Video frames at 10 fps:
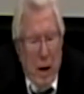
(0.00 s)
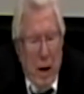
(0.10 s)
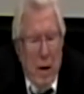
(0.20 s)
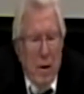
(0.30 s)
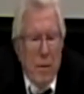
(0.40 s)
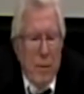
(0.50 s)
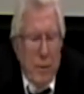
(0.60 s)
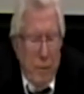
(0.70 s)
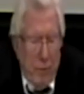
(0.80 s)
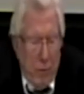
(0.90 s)
I
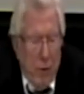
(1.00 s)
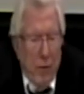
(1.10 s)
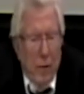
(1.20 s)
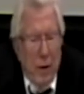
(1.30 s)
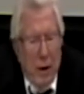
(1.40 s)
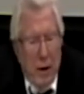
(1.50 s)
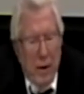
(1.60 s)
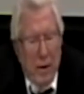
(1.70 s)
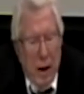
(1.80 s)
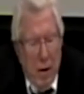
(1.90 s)
took the
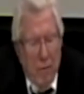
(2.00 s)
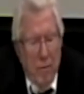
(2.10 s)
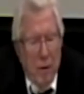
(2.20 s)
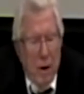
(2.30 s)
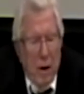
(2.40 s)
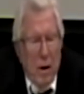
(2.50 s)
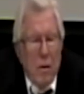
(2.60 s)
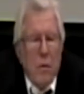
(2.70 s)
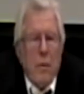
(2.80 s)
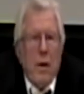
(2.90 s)
lady down
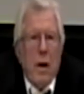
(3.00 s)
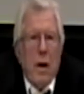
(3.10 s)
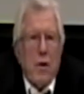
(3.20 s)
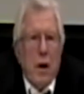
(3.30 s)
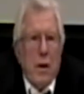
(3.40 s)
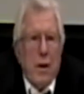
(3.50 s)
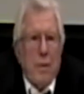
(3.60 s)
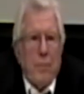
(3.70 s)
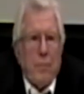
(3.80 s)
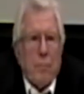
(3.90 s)
to the air shelter.